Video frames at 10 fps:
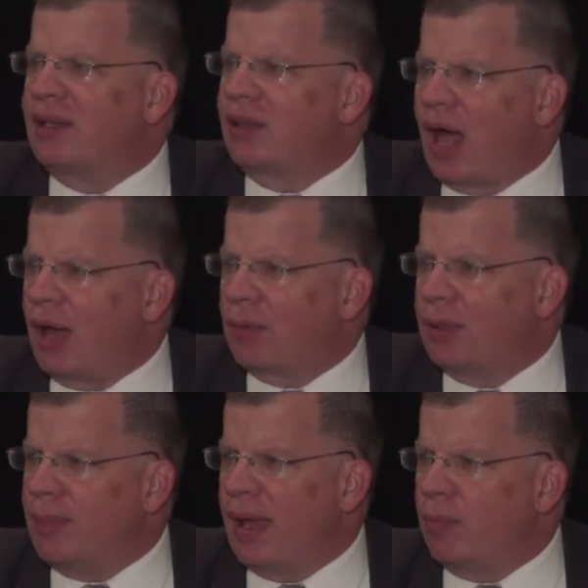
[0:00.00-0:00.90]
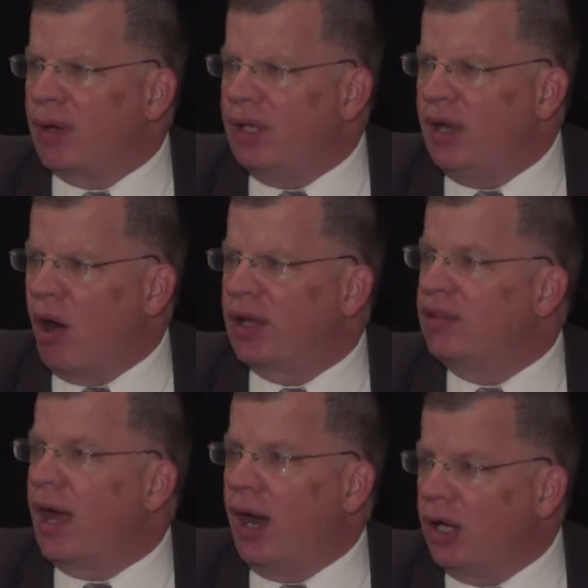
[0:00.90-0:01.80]
to the lottery debate where he
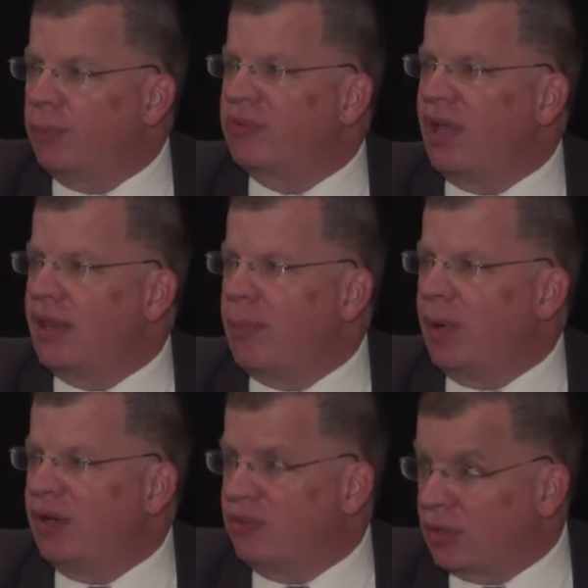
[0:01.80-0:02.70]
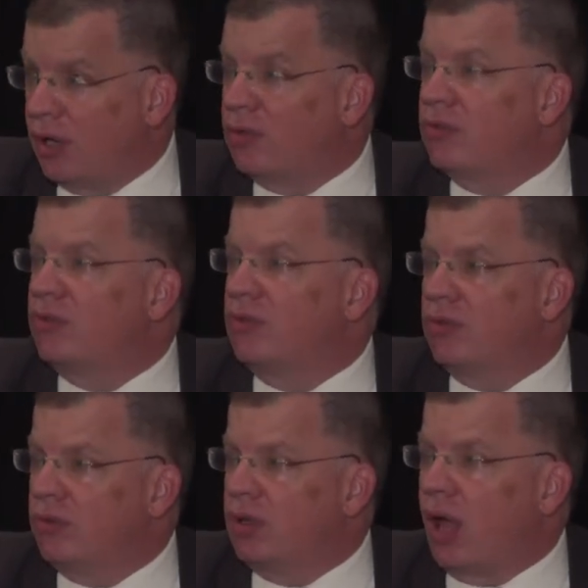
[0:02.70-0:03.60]
argued that 100% of that money should go
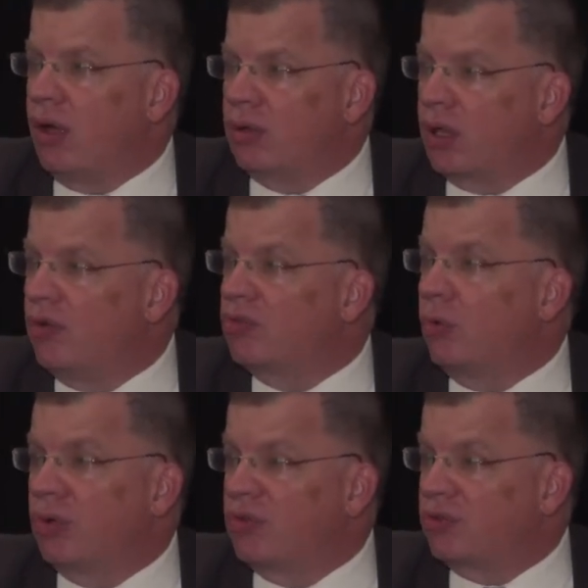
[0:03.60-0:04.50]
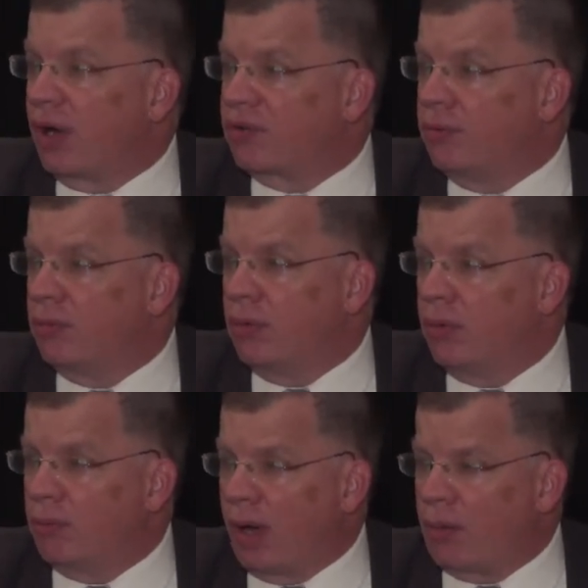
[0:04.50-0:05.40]
to school construction
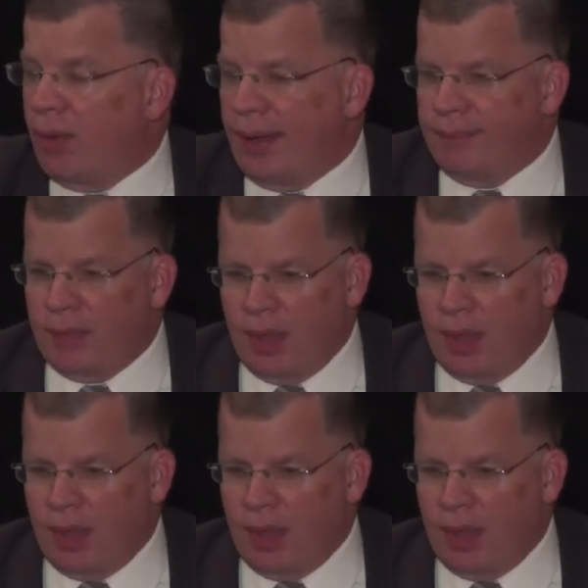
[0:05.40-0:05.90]
right away.